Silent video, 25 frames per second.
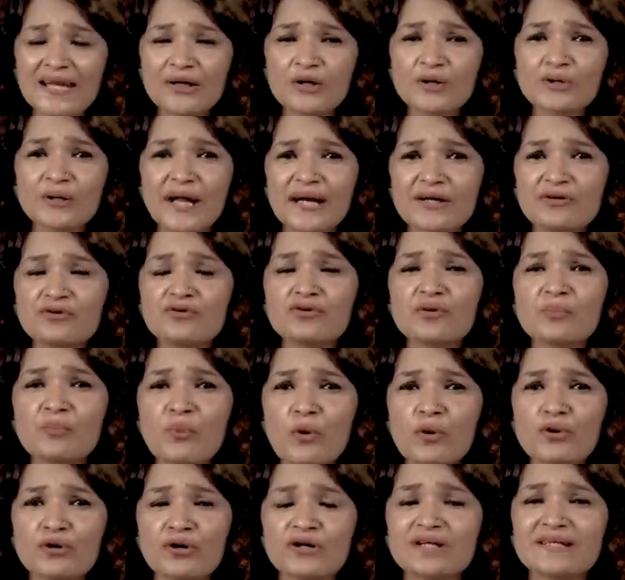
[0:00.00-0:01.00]
you're trying to
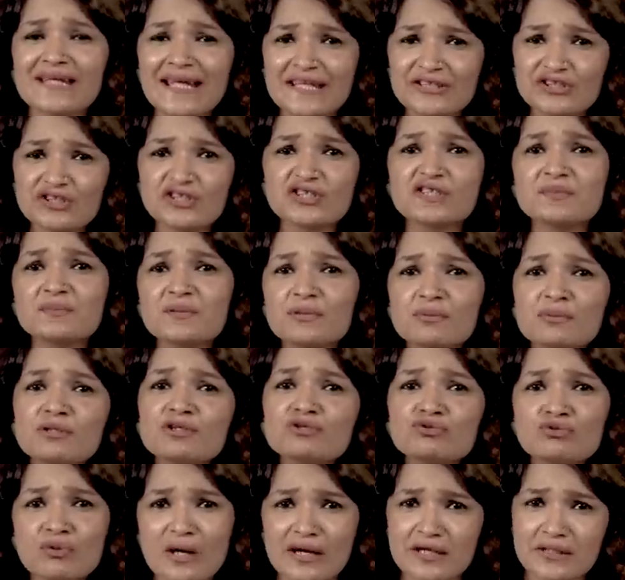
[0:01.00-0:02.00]
report on tensions between
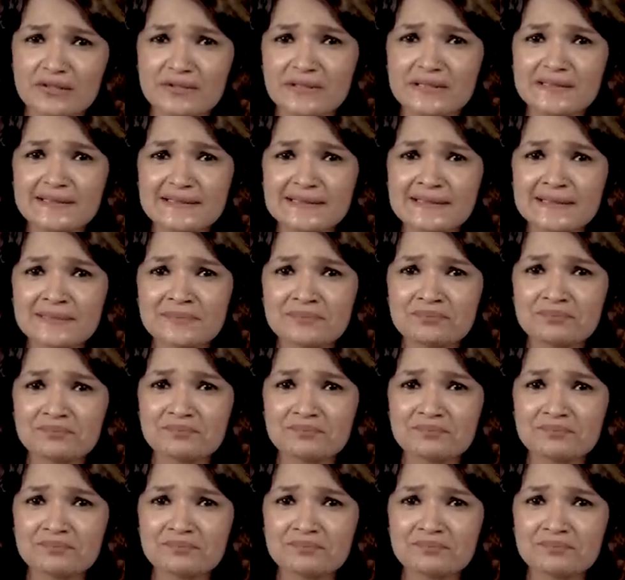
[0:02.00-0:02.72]
two countries.